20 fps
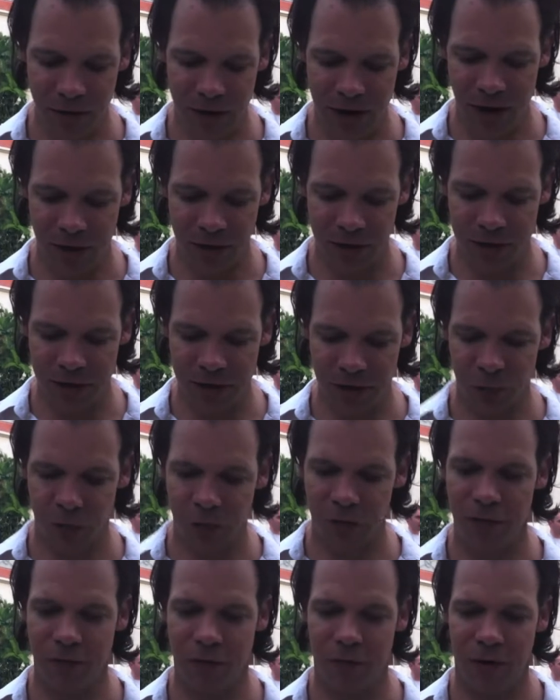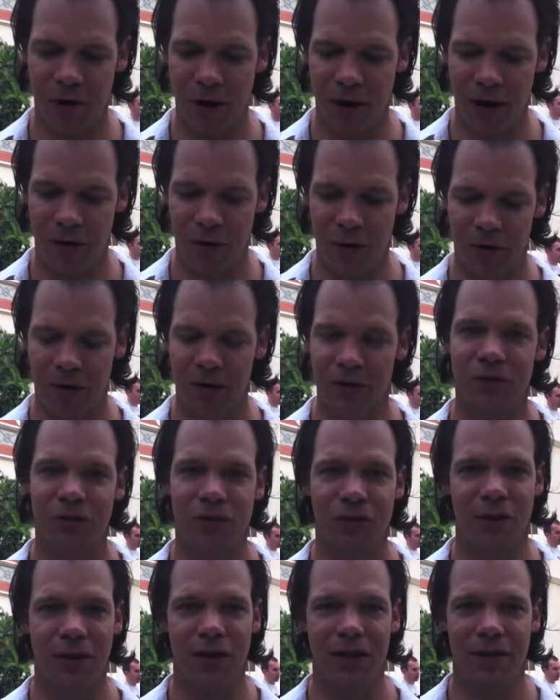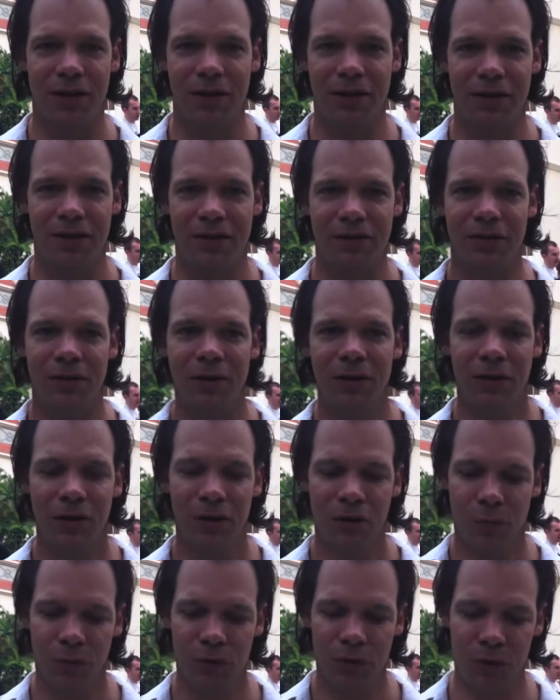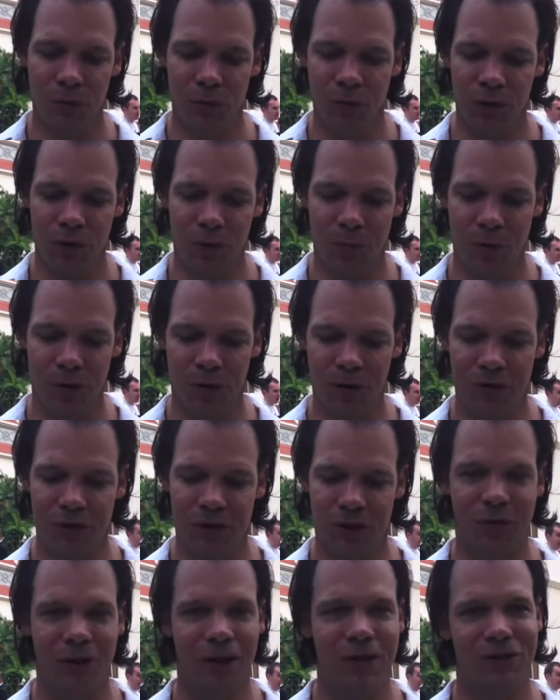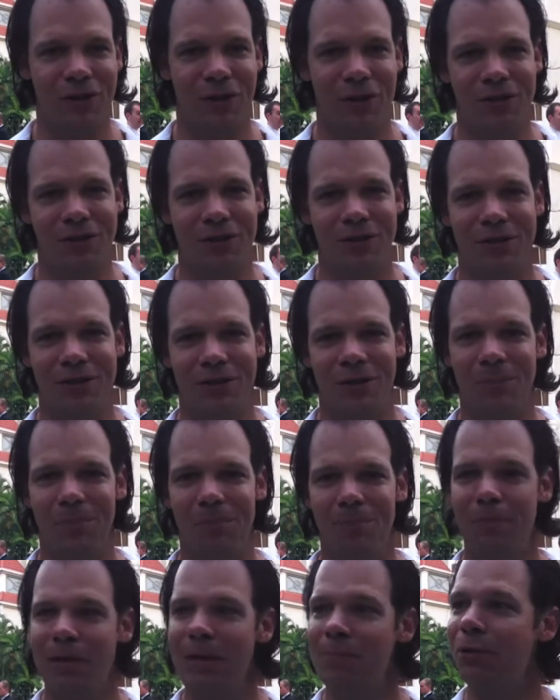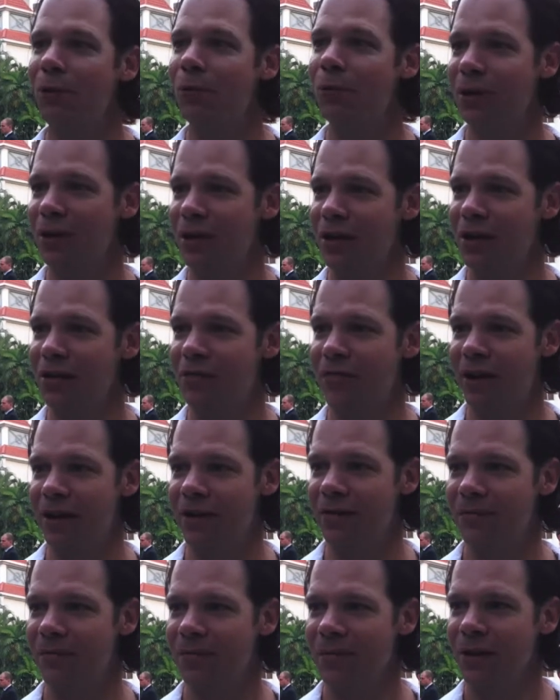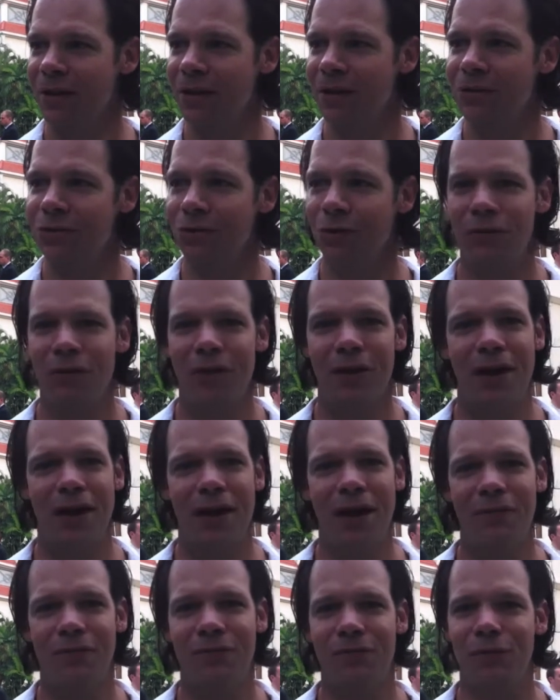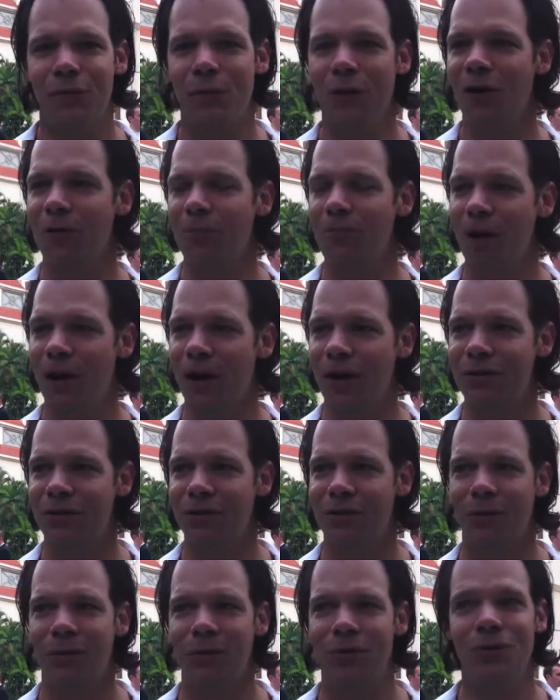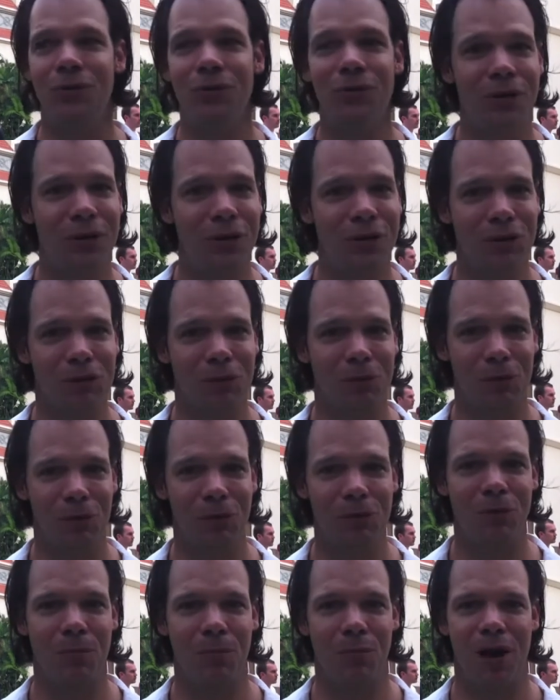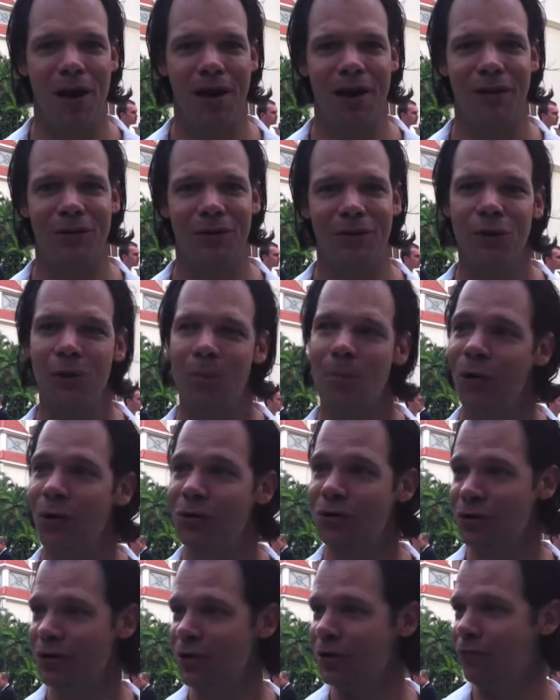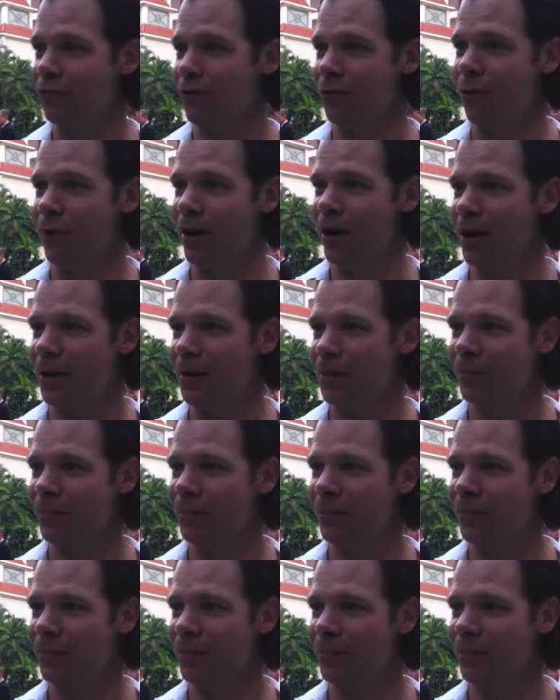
around this 24 hour constraint is when you, when you put constraints on a system, people really innovate. So if you have 12 months or two years to produce a product, you approach it a different way.